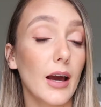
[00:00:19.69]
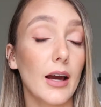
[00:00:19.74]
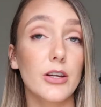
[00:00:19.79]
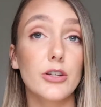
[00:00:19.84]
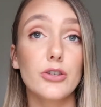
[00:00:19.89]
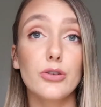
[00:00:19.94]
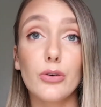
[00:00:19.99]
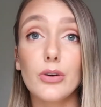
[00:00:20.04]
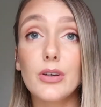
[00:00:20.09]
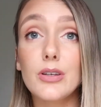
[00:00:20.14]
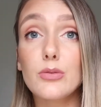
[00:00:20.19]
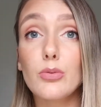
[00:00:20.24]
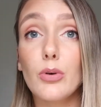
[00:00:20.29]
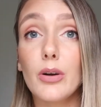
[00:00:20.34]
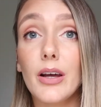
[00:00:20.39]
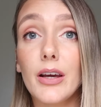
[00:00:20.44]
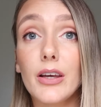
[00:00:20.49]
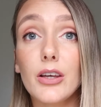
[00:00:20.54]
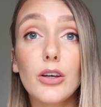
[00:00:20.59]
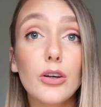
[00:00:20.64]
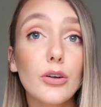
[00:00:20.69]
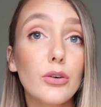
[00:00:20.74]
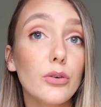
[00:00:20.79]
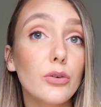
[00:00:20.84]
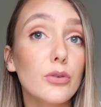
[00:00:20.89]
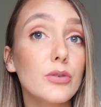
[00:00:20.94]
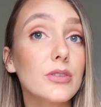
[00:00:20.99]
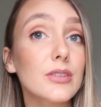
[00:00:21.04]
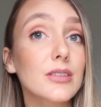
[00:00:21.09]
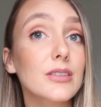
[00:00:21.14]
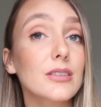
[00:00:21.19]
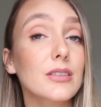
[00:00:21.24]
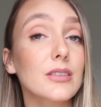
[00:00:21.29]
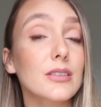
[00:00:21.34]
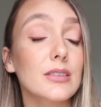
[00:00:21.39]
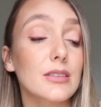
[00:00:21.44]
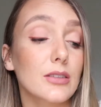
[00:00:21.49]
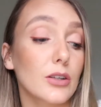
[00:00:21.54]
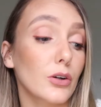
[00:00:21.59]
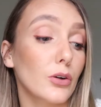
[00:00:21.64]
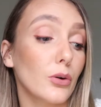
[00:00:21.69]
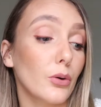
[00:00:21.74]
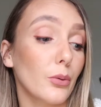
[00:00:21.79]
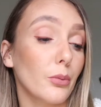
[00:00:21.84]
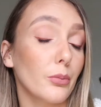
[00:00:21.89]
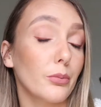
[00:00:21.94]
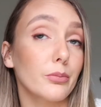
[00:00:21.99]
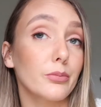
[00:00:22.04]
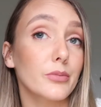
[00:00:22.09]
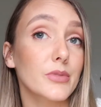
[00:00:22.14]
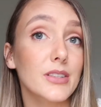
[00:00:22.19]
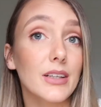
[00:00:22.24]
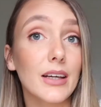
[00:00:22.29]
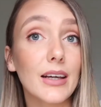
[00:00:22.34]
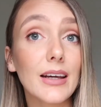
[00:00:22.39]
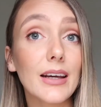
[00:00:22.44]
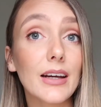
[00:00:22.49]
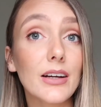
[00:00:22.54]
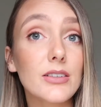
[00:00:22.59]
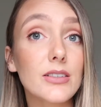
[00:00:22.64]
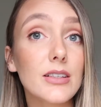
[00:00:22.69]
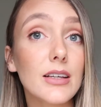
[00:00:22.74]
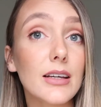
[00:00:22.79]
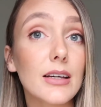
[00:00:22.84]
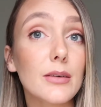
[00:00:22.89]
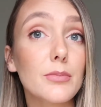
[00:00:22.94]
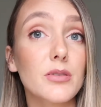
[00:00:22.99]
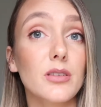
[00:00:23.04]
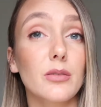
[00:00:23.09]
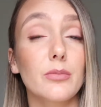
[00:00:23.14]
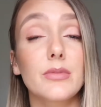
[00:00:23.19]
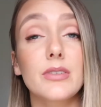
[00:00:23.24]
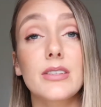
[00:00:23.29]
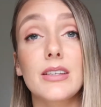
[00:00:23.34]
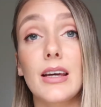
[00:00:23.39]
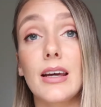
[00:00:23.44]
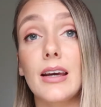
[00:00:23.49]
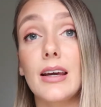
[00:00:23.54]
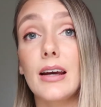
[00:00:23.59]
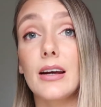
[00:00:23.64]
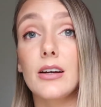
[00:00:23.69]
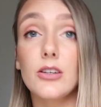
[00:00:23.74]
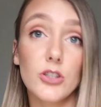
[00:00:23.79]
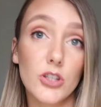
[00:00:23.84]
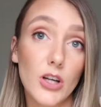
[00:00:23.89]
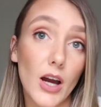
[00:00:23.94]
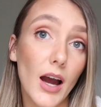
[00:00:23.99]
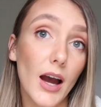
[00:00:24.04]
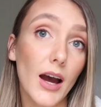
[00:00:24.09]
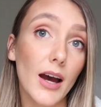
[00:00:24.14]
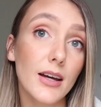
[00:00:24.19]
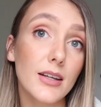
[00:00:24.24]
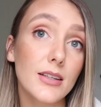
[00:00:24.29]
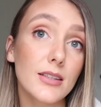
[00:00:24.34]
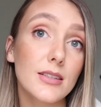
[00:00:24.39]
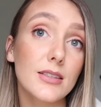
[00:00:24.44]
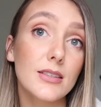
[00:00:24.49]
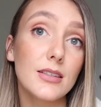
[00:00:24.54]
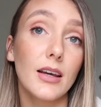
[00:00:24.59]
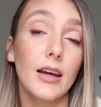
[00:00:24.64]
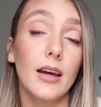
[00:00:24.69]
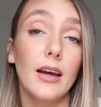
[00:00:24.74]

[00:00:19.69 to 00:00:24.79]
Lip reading: show you what I use, some skincare tips, some skincare chats,